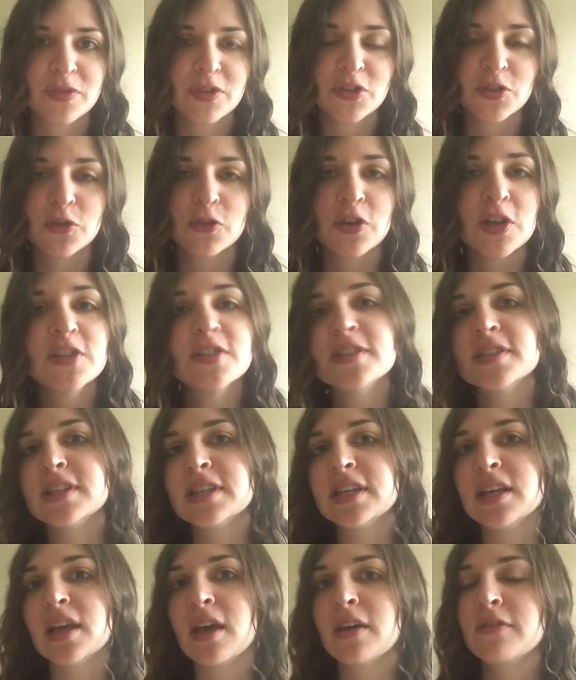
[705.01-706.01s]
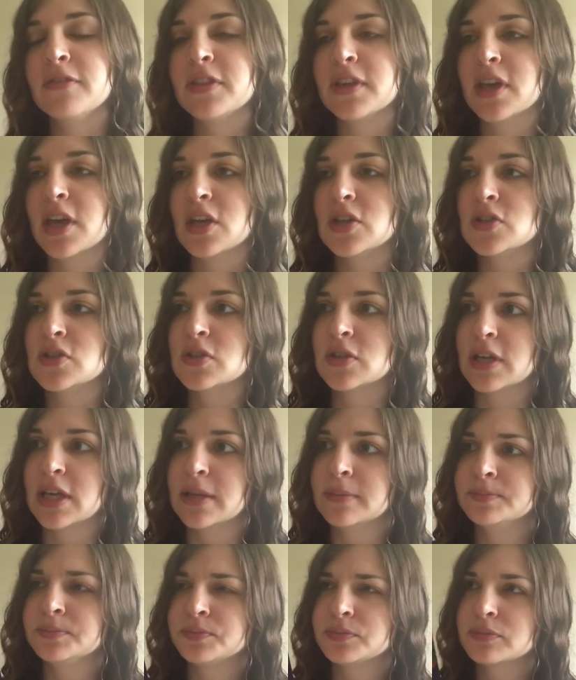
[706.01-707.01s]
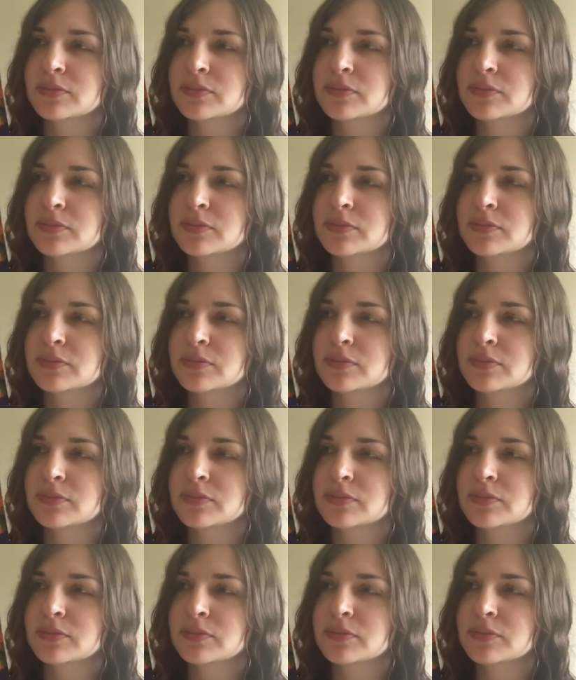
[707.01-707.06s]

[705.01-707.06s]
diversity of the country.